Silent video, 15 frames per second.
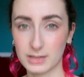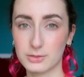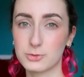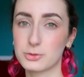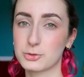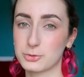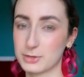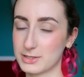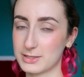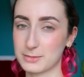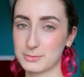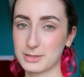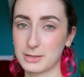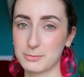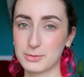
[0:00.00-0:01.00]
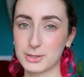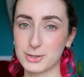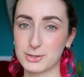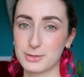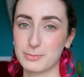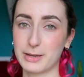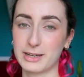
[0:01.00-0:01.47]
Took quite some time
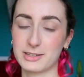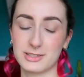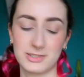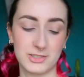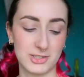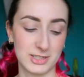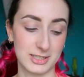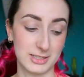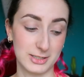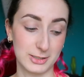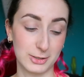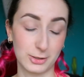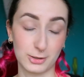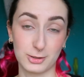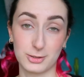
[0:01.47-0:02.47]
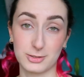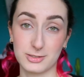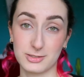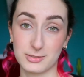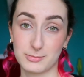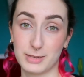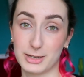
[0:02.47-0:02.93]
because the package got
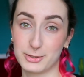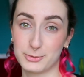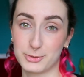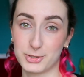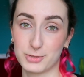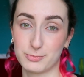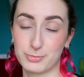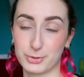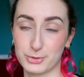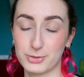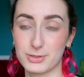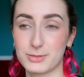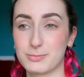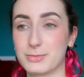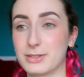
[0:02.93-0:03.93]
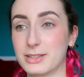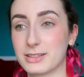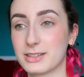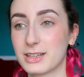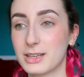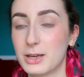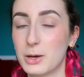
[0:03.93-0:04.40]
lost by the Russian post,
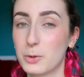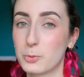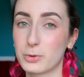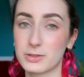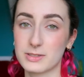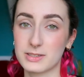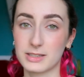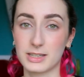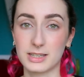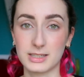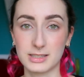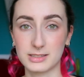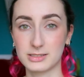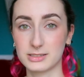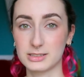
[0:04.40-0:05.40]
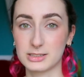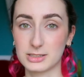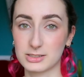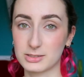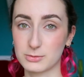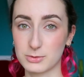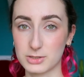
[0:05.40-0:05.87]
but once again the
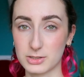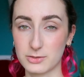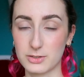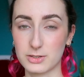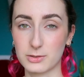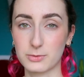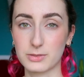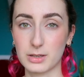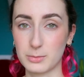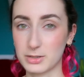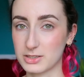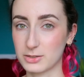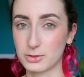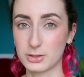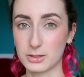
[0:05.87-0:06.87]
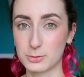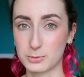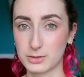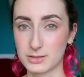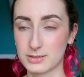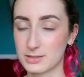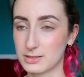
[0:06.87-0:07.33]
customer service of Tammy Tanuka
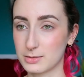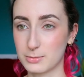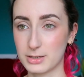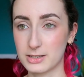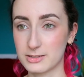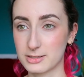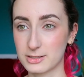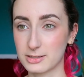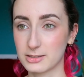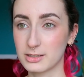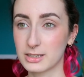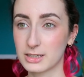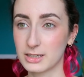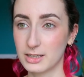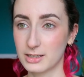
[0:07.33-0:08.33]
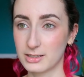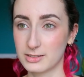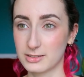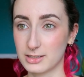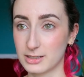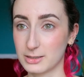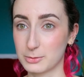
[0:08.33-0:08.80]
was amazing.
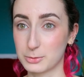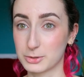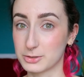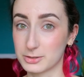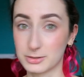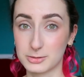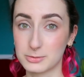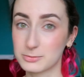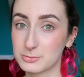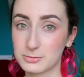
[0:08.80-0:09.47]
They were